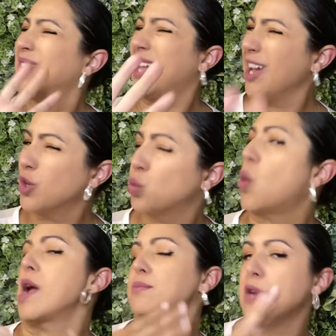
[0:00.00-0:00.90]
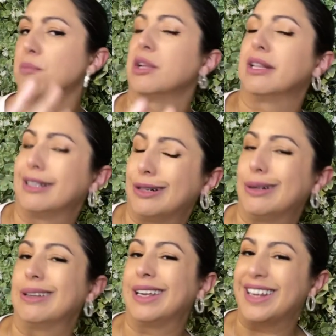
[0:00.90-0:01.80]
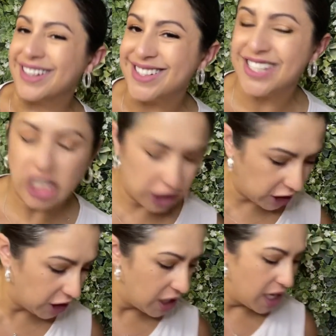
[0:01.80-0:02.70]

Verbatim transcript: can wipe up a little easier